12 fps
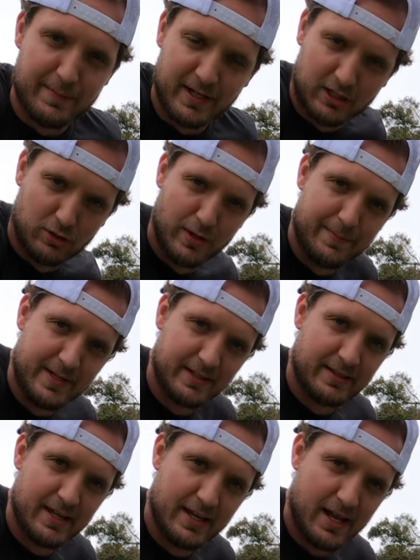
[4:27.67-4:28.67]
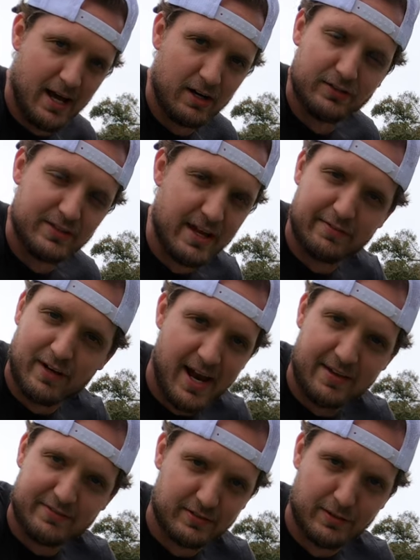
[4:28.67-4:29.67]
equipment that I'll never
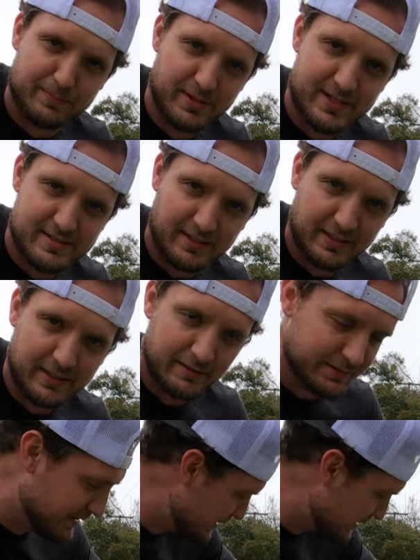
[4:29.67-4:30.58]
have to replace again.